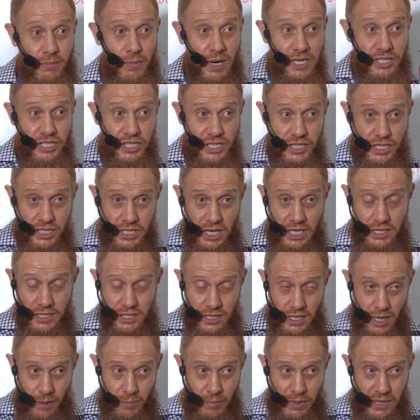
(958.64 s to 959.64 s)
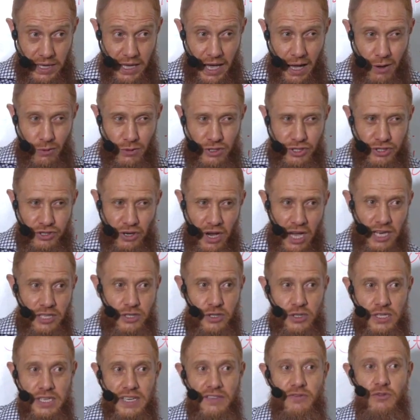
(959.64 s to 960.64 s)
much discussed topic. I will try
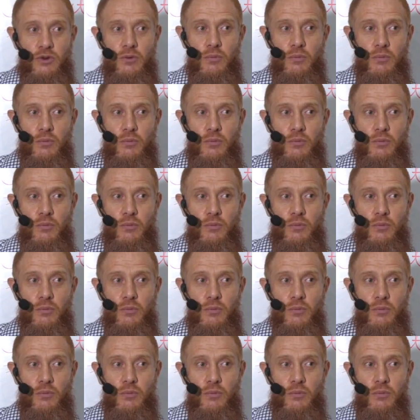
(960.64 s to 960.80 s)
to give you